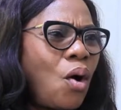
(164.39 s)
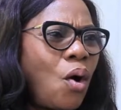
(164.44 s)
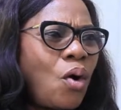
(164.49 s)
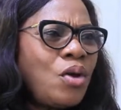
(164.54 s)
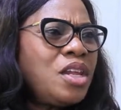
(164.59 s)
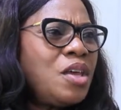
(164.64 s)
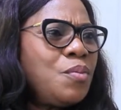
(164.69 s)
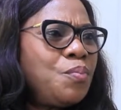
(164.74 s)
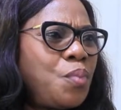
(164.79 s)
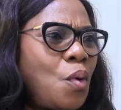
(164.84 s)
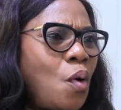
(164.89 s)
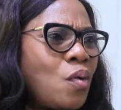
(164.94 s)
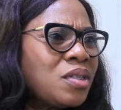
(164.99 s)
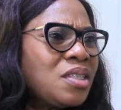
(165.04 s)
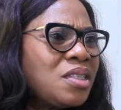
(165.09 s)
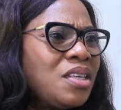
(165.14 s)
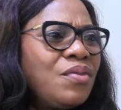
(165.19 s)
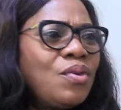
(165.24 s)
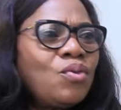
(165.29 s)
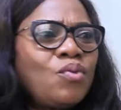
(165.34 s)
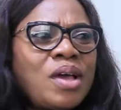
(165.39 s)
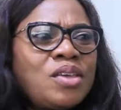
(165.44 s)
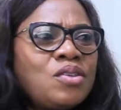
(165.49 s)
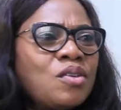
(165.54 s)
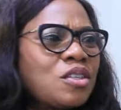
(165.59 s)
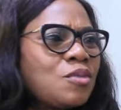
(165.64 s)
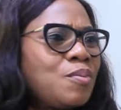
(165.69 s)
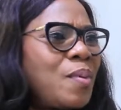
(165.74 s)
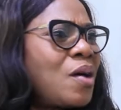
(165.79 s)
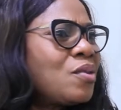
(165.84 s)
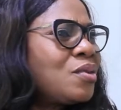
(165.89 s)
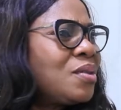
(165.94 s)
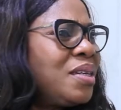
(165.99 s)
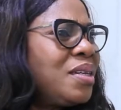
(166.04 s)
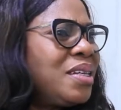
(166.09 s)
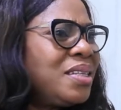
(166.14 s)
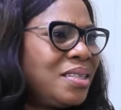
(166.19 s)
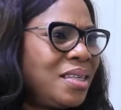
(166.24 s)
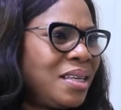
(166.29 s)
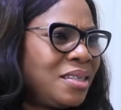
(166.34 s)
On impulse, even when your spouse
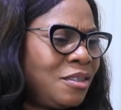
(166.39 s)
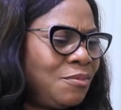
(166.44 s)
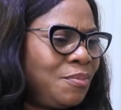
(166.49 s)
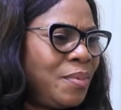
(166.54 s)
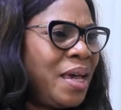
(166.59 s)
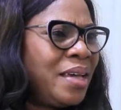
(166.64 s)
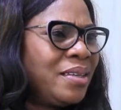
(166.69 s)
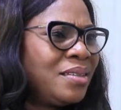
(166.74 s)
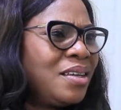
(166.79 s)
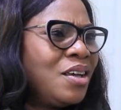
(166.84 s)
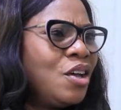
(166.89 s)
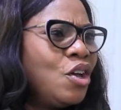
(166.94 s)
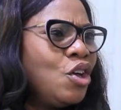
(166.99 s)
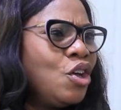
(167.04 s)
least expects,